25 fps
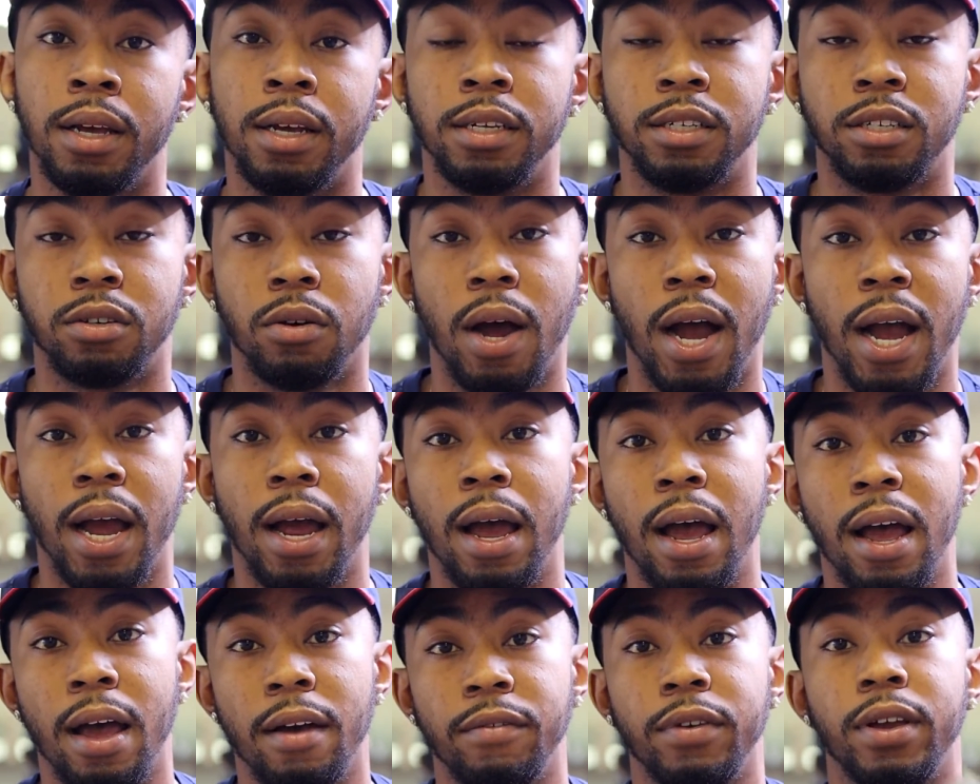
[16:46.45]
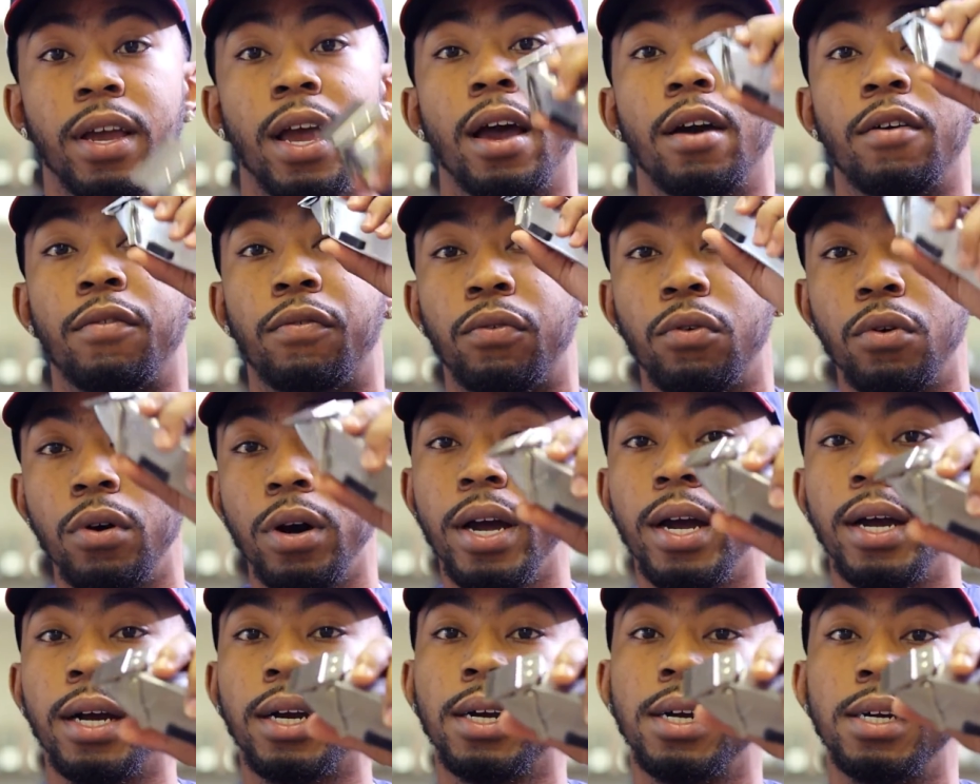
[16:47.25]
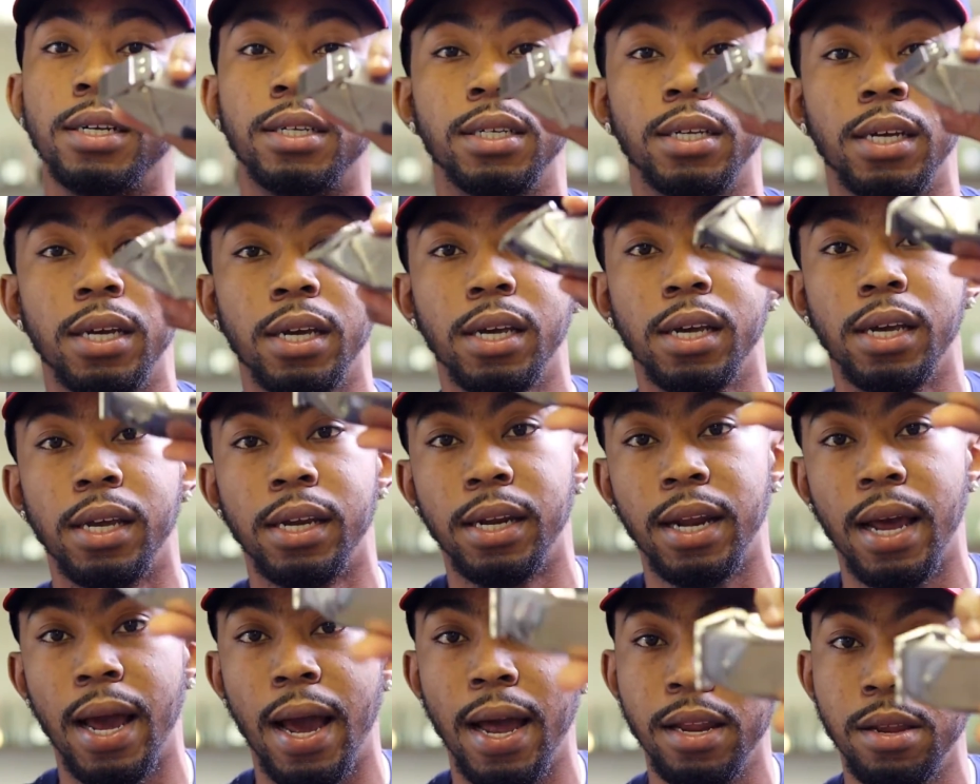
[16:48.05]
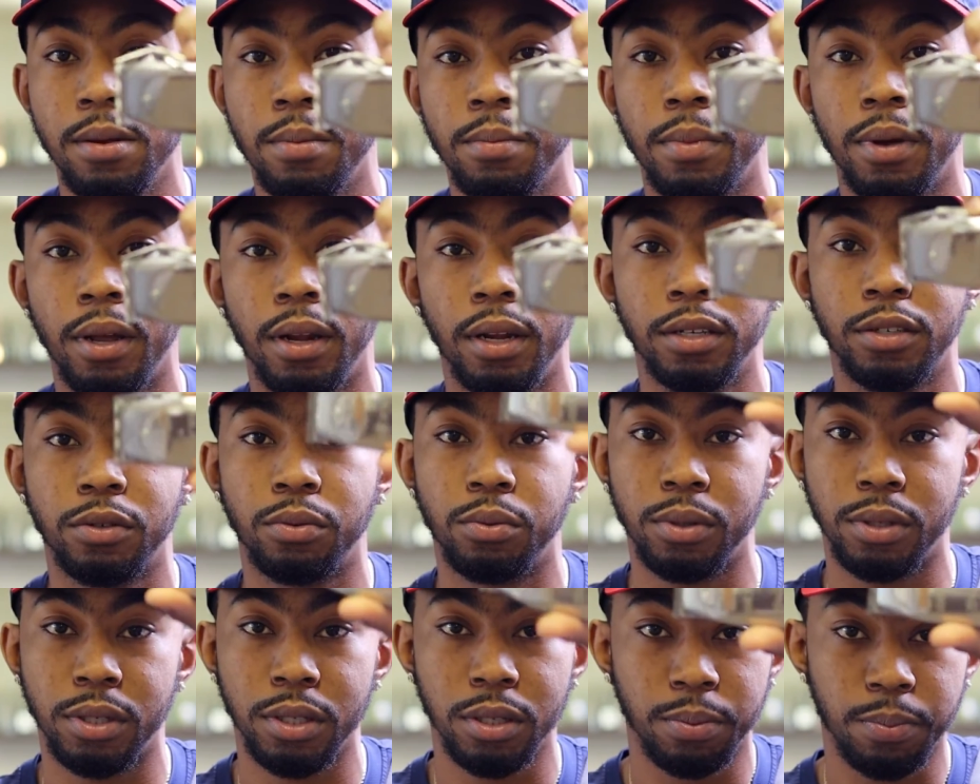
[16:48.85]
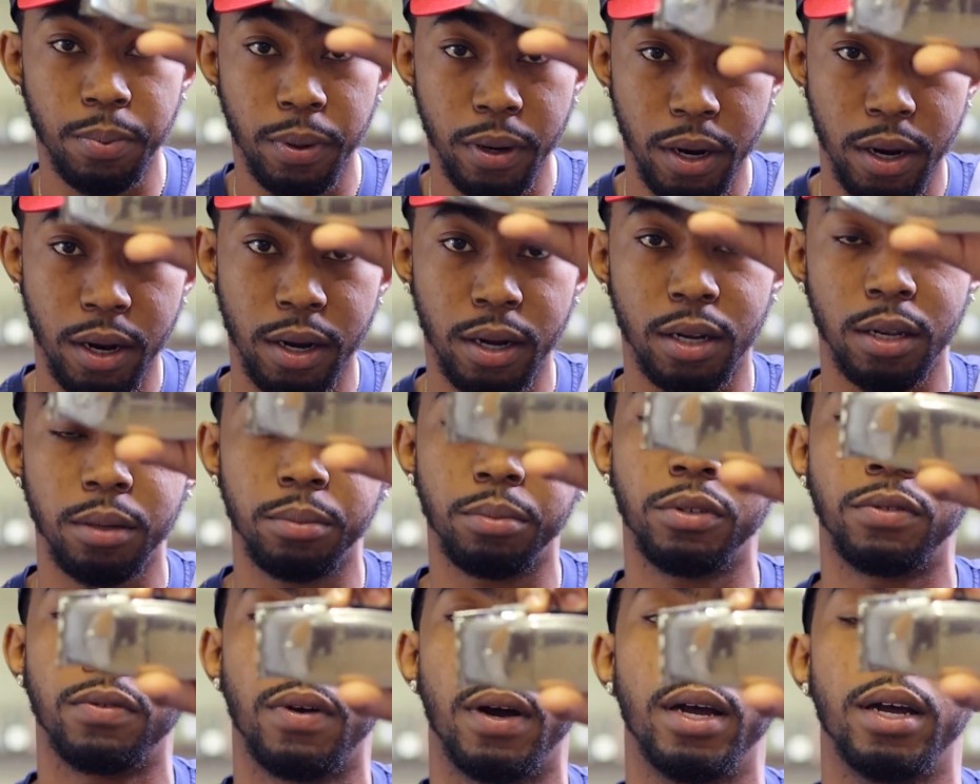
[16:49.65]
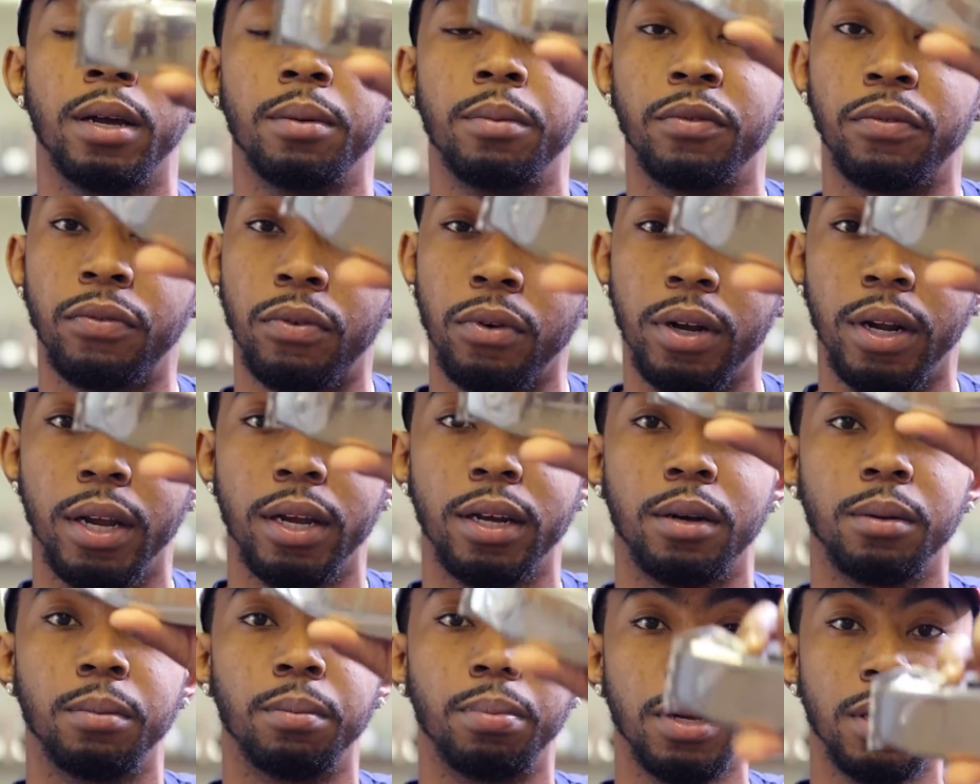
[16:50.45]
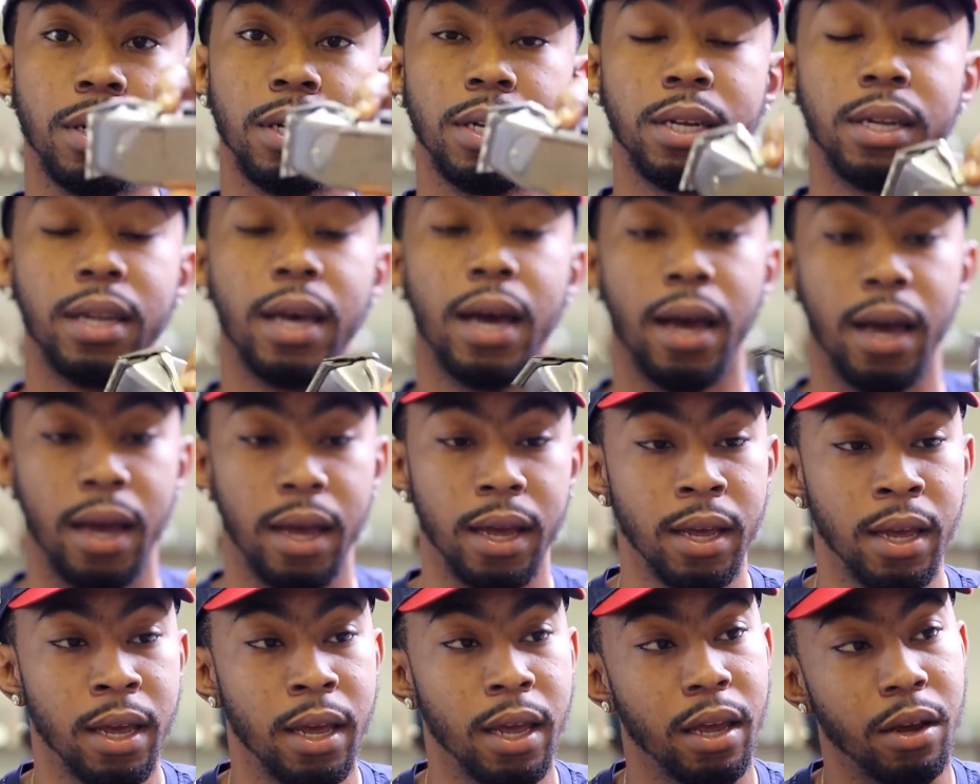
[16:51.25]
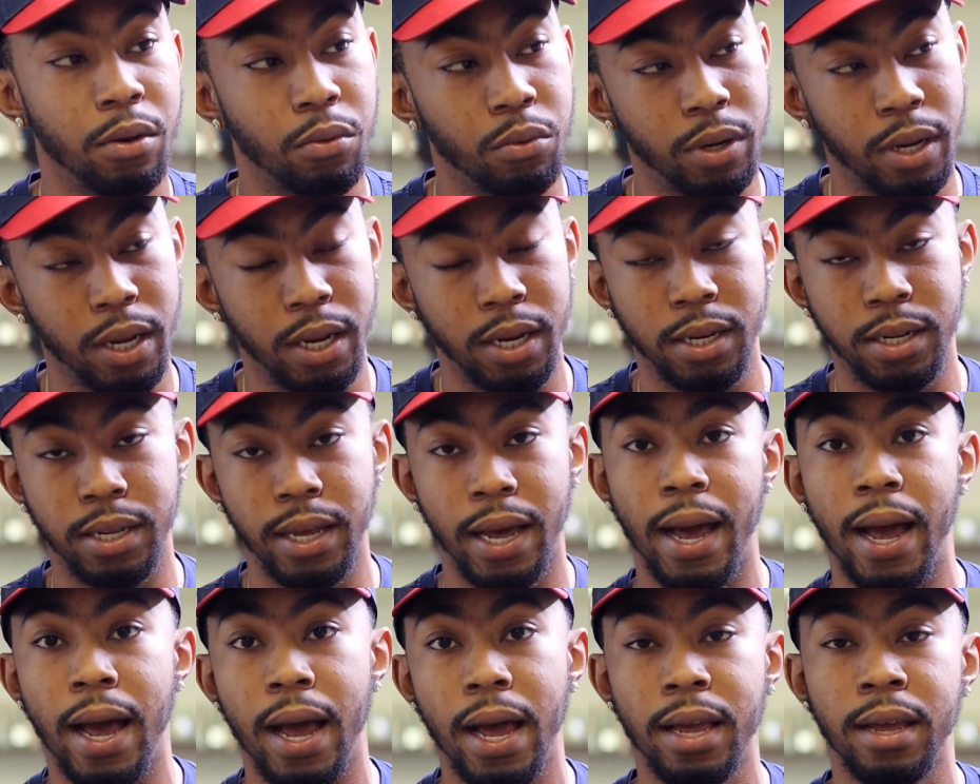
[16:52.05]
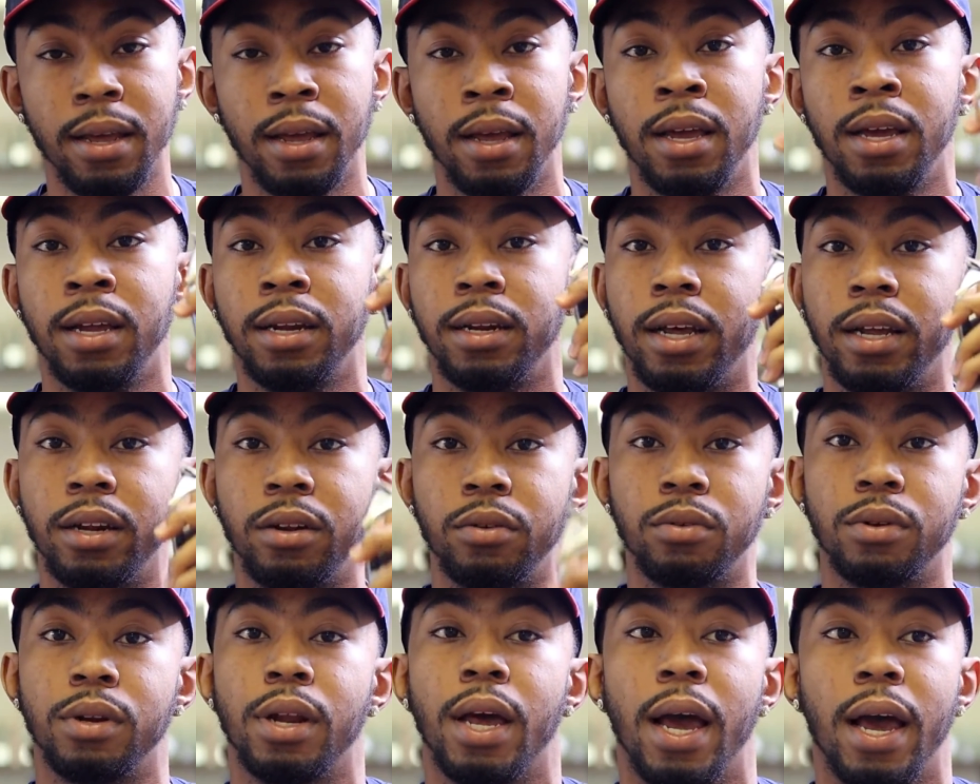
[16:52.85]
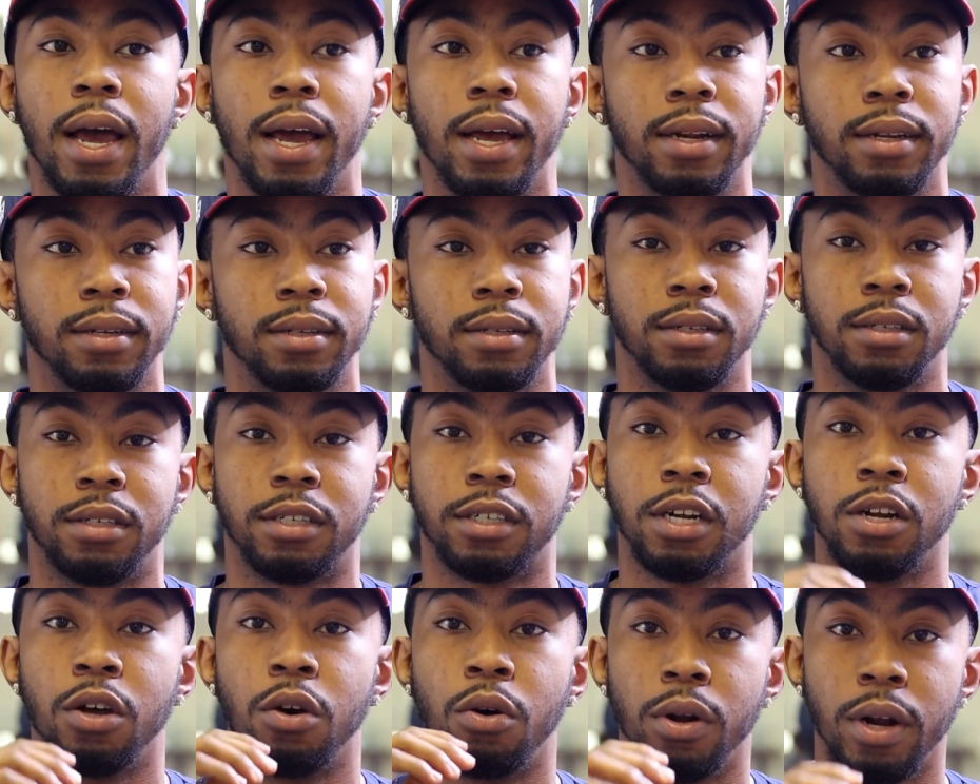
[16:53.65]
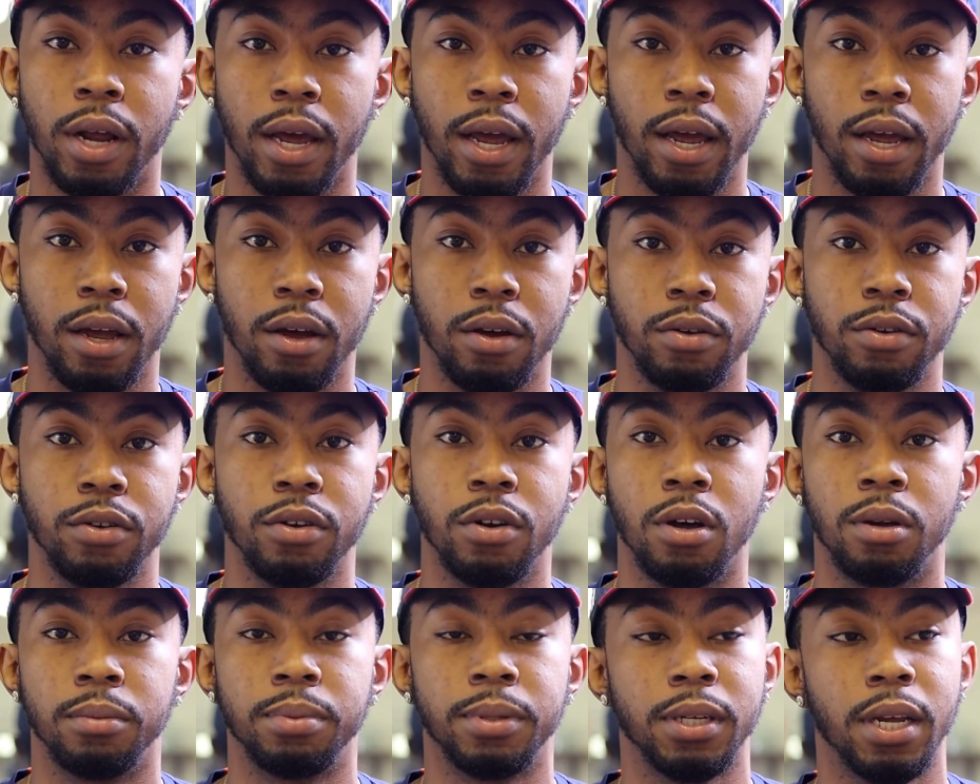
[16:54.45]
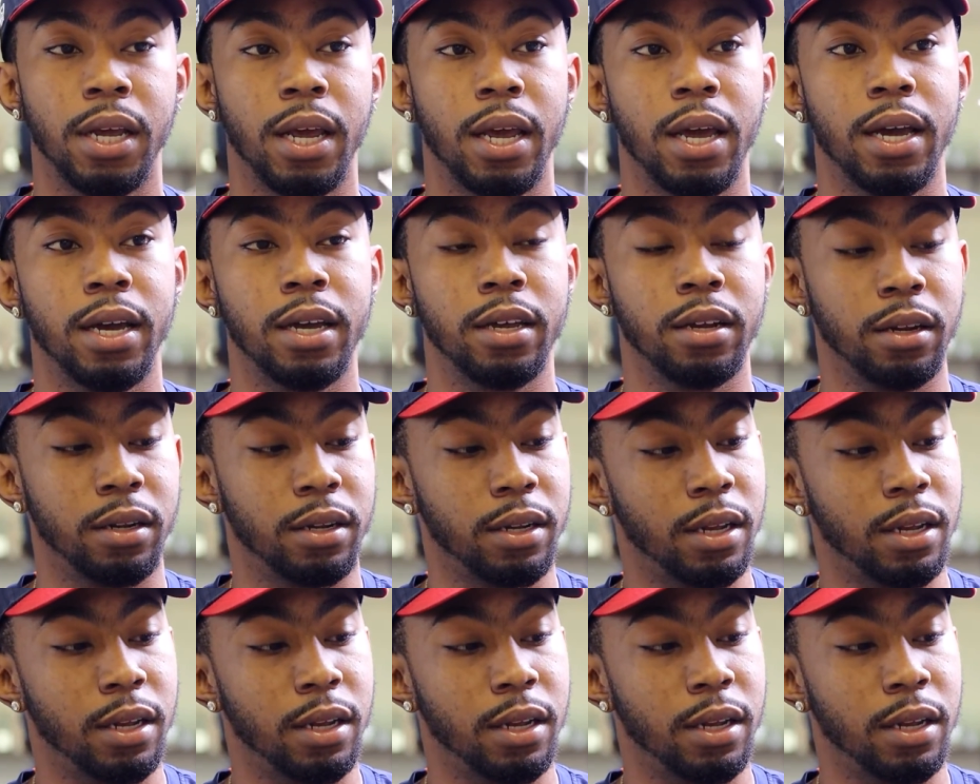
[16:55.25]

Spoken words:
So I have got 4 haircuts in 90 minutes with this pair of clippers right here before they completely die. And when they die, they do not slow down, you know what I'm saying?